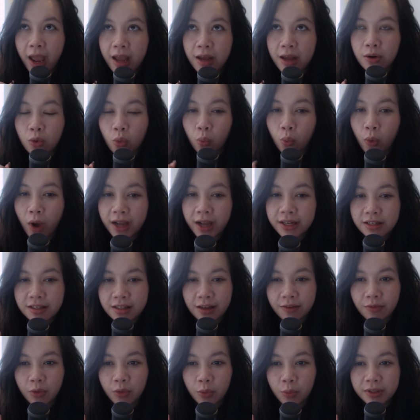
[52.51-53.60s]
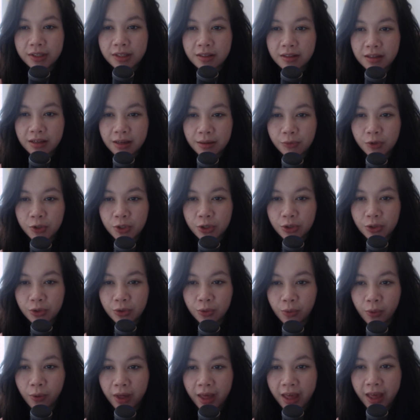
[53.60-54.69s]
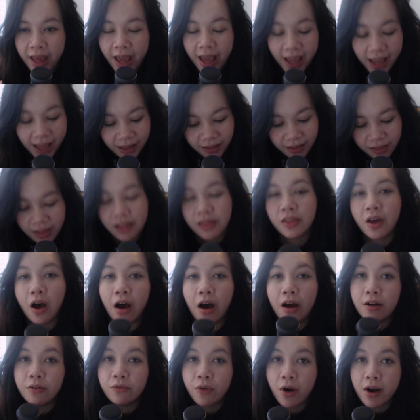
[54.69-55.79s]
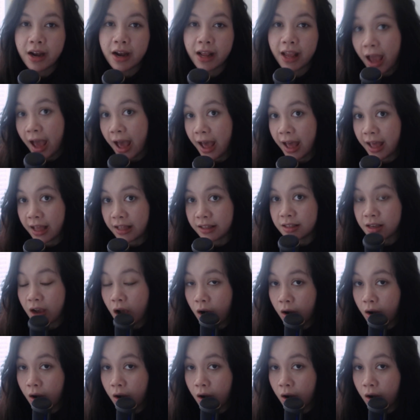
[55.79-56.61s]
And why does everyone seem to hate the thought of running ads